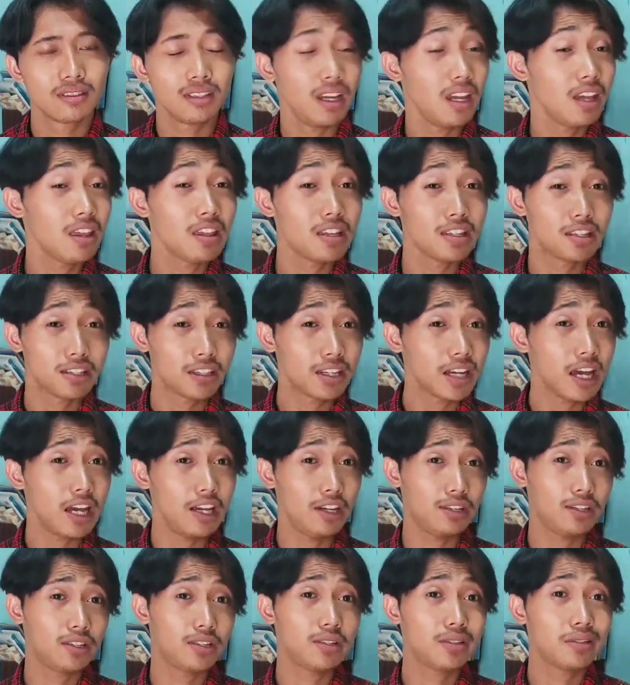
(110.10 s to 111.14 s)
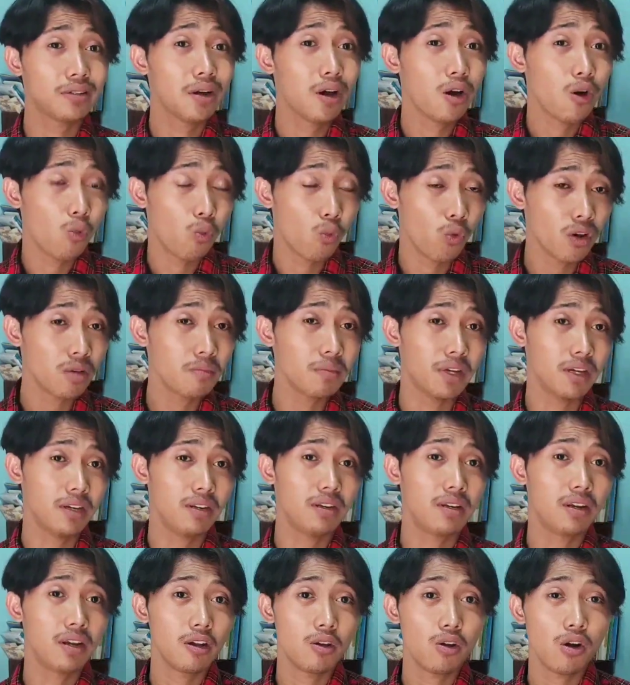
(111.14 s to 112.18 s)
In this case,
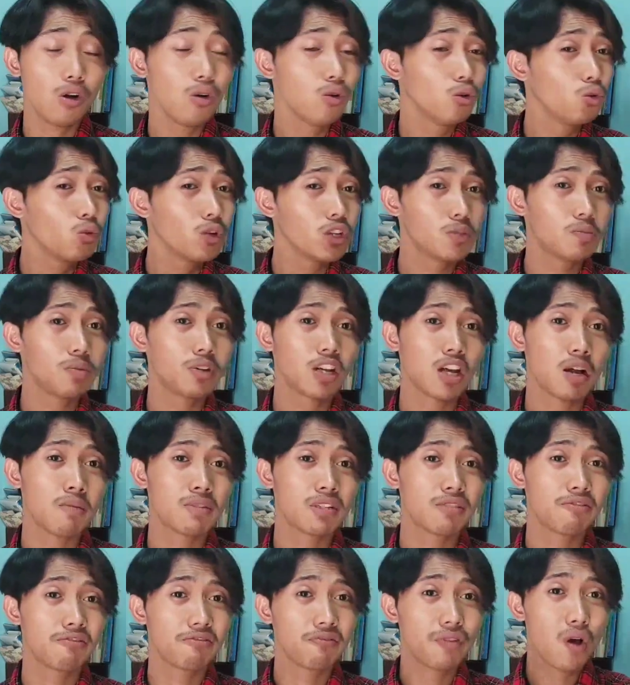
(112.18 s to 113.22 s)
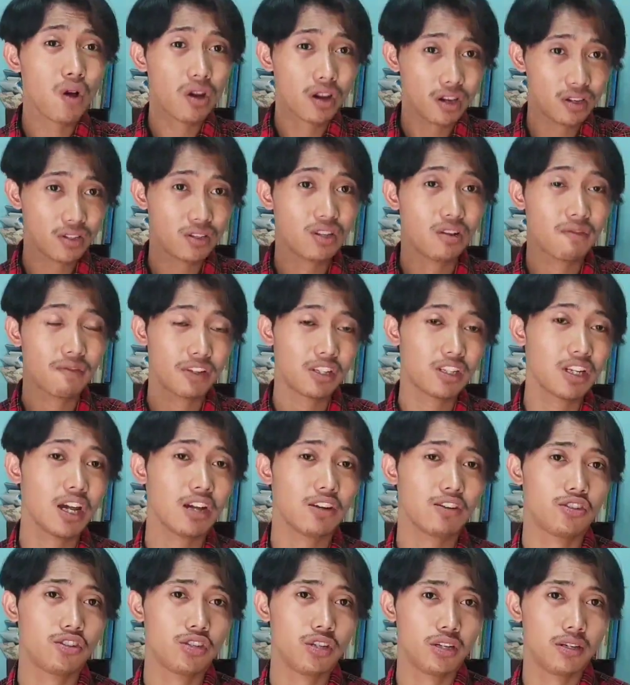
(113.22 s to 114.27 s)
women always become the focus of
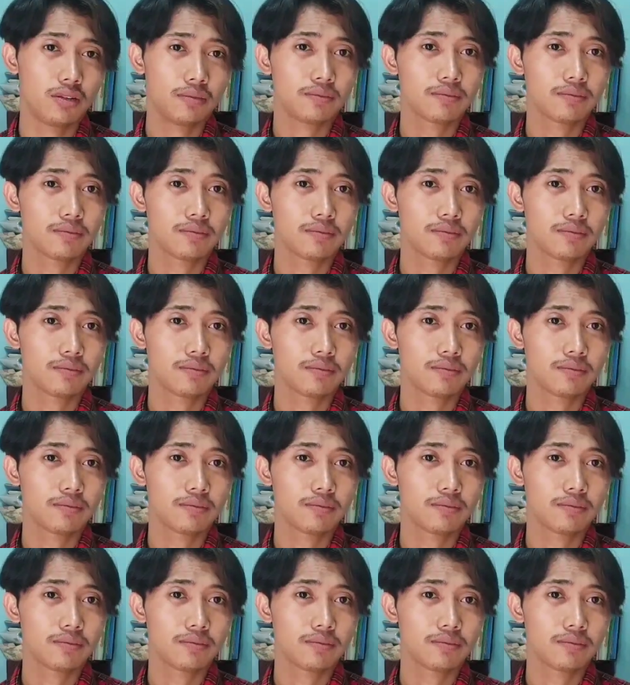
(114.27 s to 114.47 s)
attention.